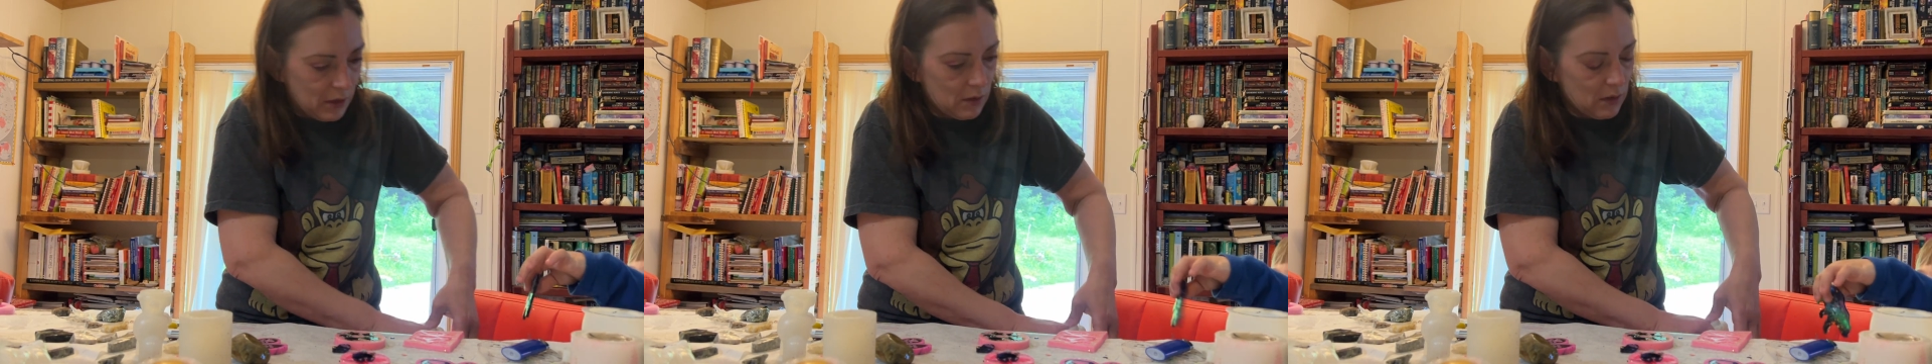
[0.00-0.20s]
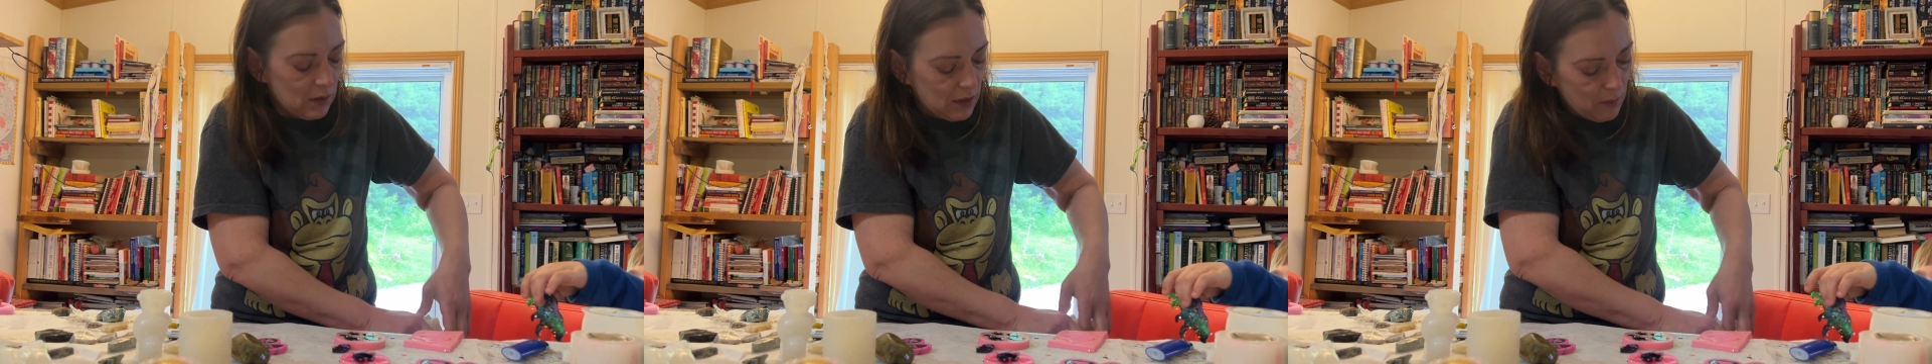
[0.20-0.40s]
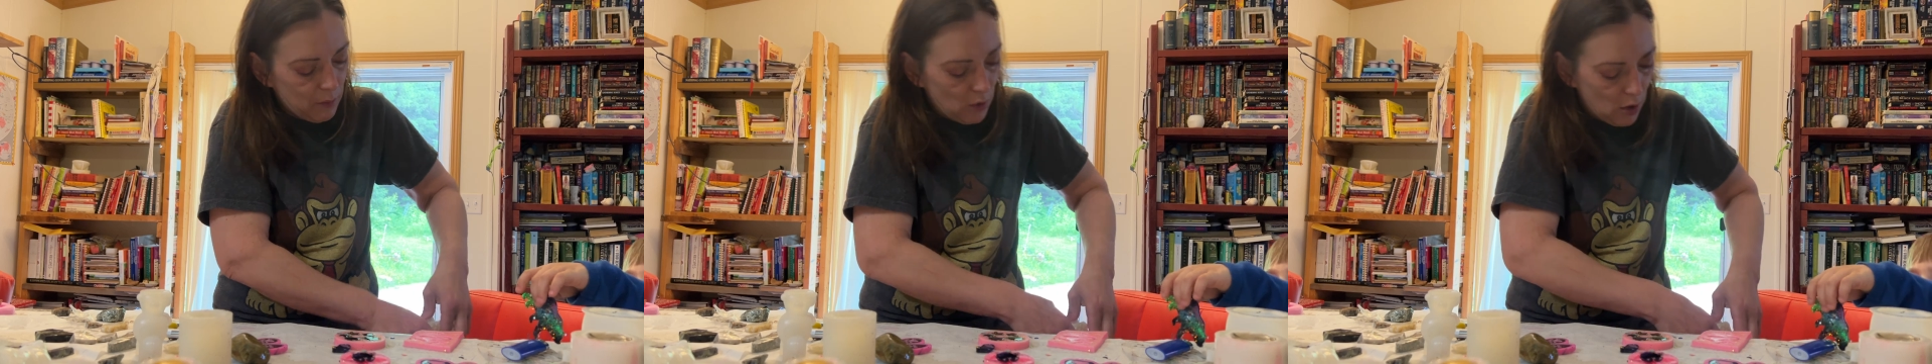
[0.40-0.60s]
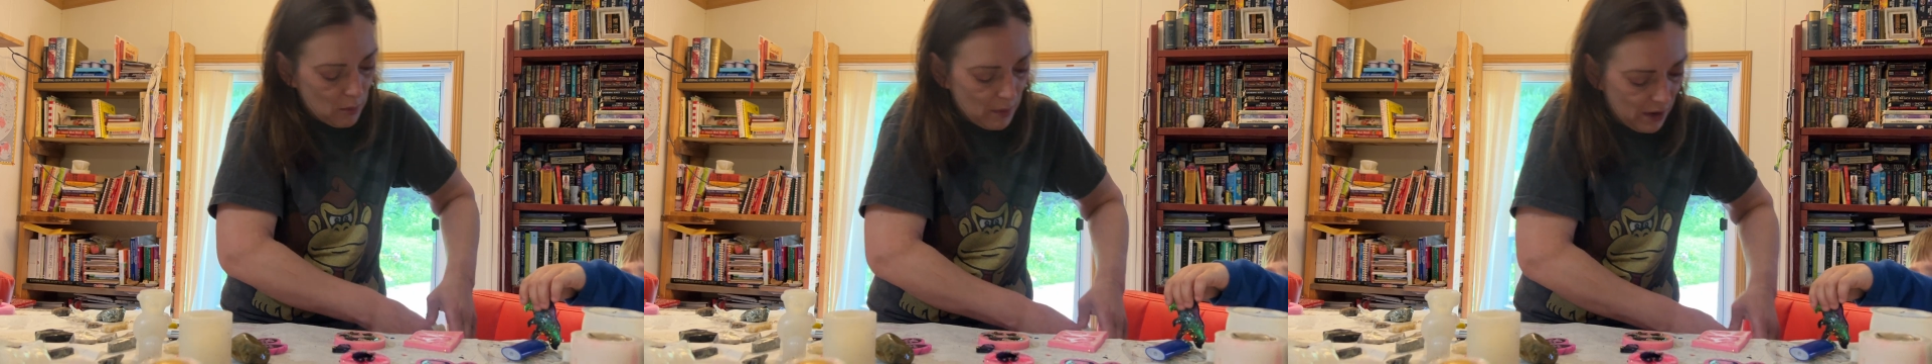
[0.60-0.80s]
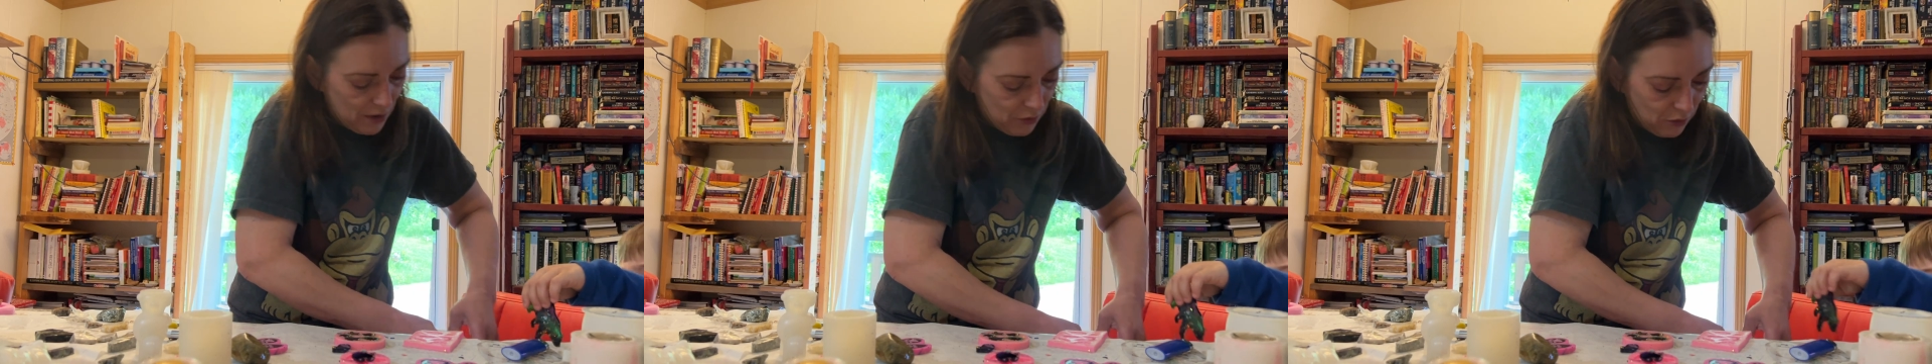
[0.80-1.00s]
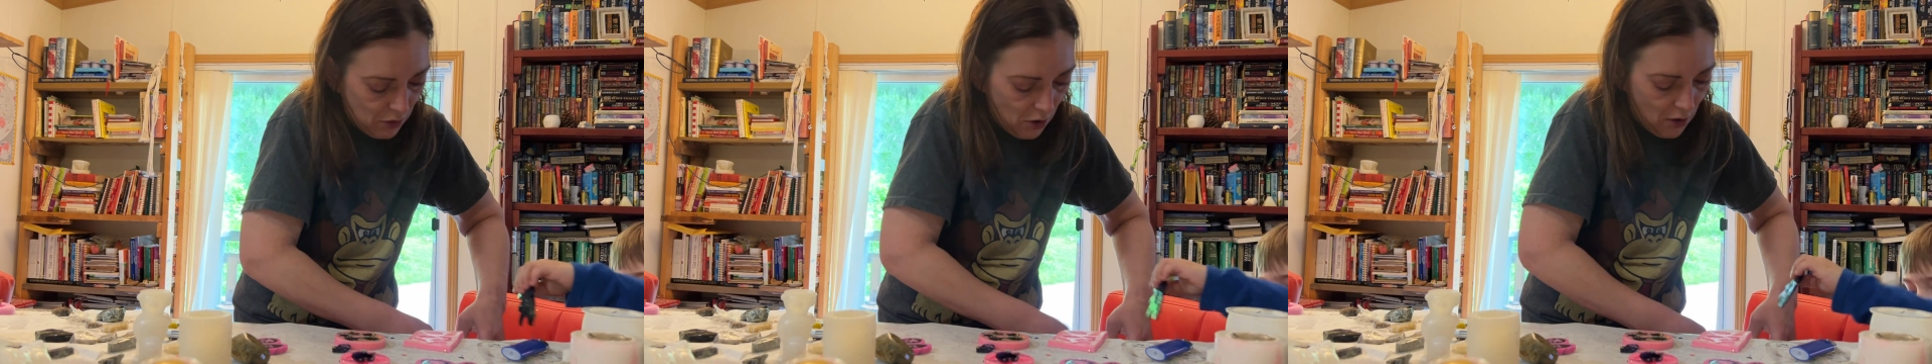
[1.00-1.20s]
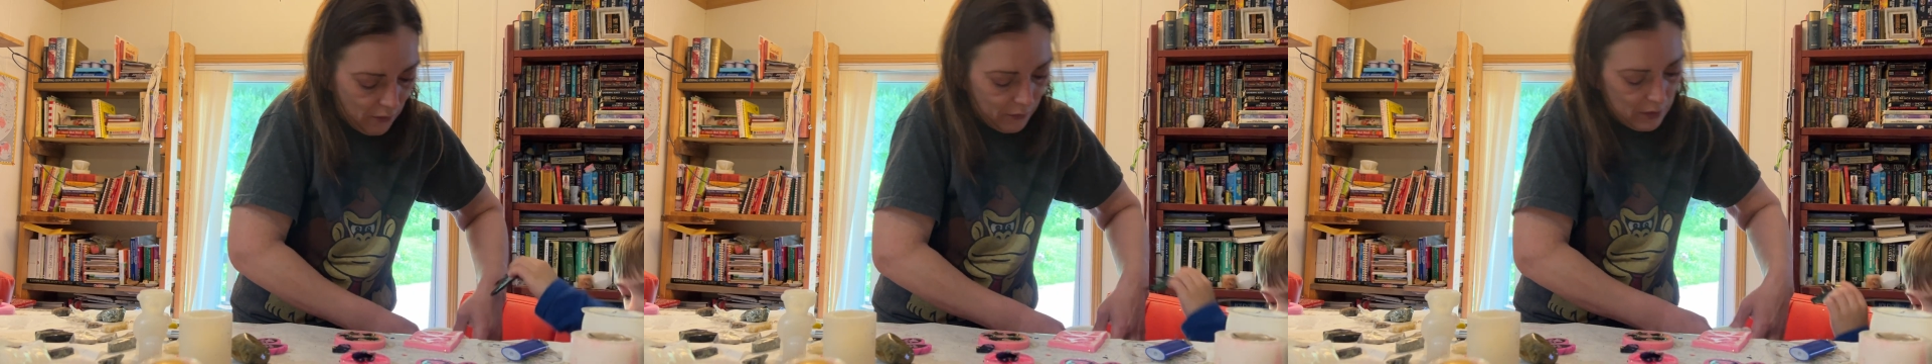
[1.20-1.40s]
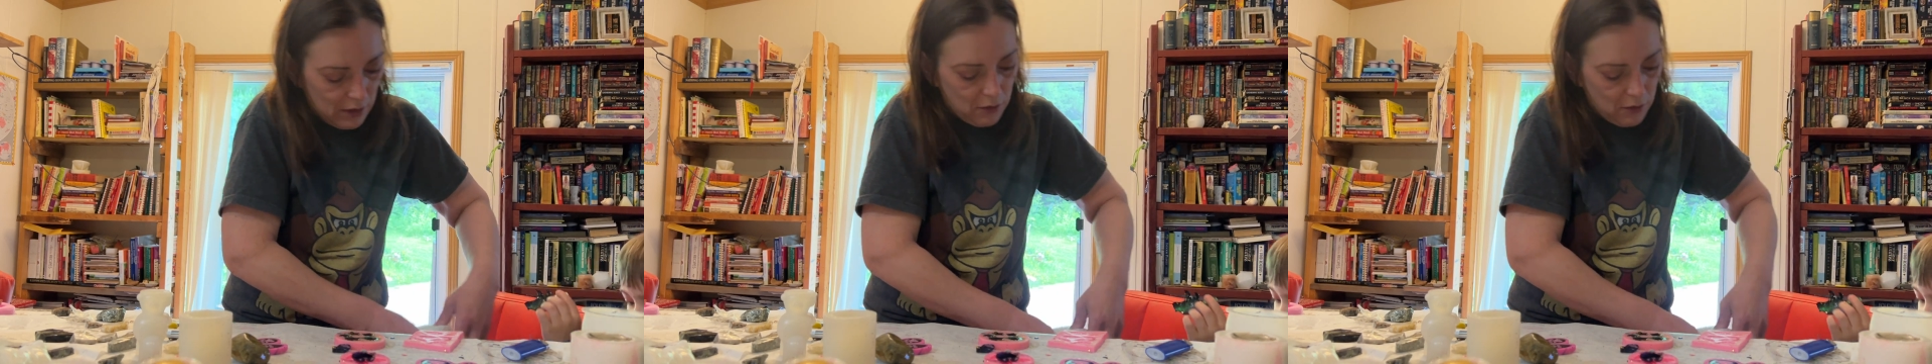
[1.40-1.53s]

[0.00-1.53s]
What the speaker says: I'm going to dump all my other coffee